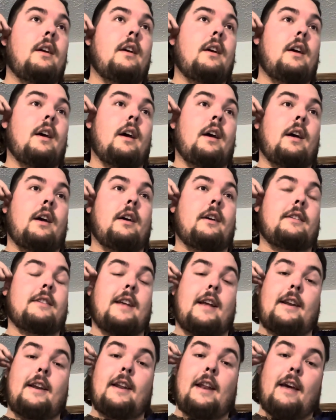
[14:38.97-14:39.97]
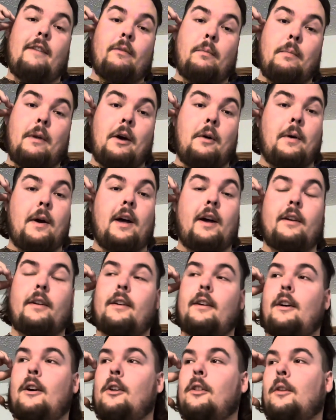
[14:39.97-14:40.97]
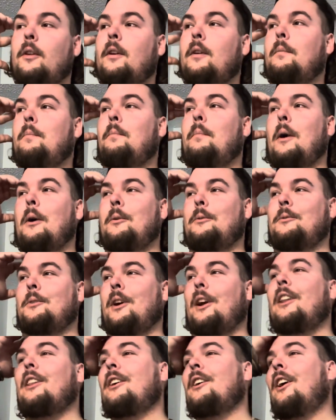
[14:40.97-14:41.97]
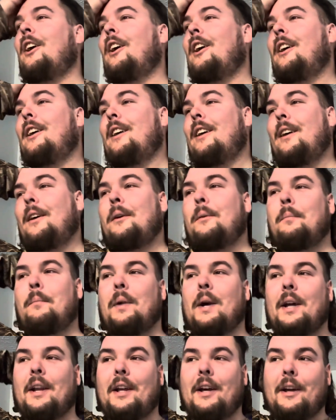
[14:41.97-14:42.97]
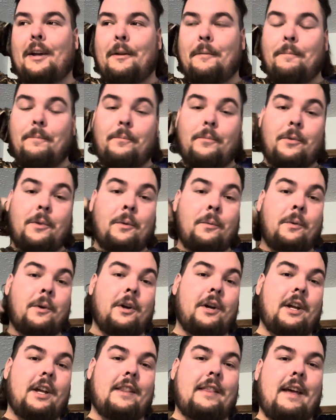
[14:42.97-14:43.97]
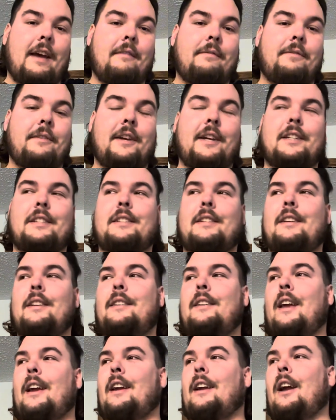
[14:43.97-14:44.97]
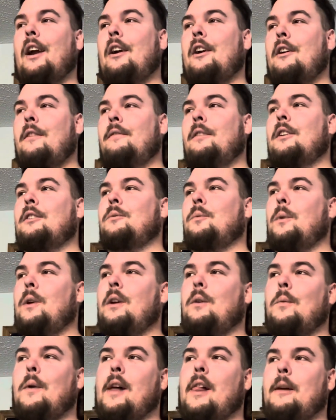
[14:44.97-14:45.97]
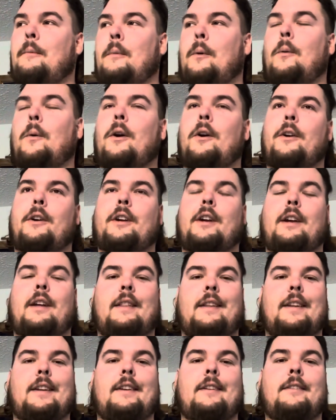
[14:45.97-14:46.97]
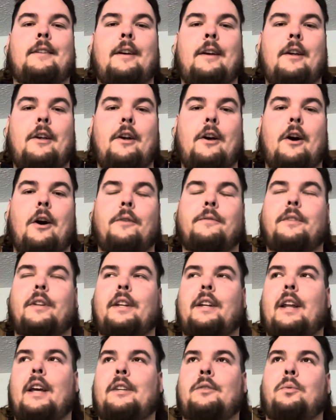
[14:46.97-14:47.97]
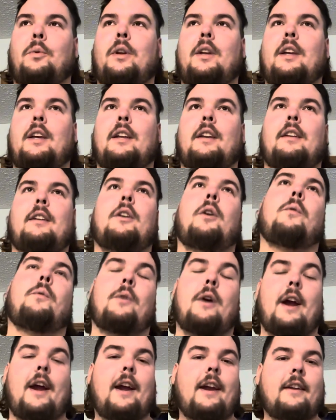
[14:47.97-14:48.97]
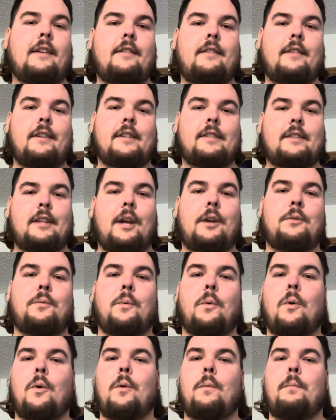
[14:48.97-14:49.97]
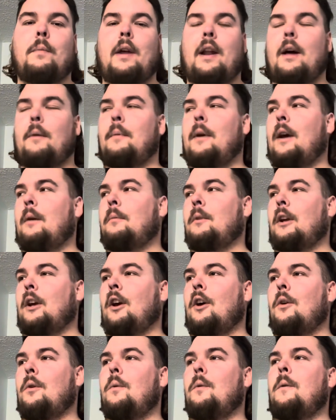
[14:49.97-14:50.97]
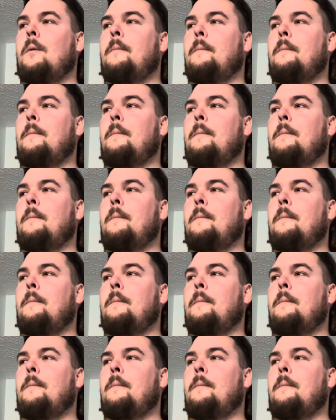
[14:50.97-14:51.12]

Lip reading: because I did have a blowout on the boat trailer. But we're going to get that fixed, taken care of this week while I'm at work. And then hopefully next weekend it don't rain and it stays warm, and I'll be able to go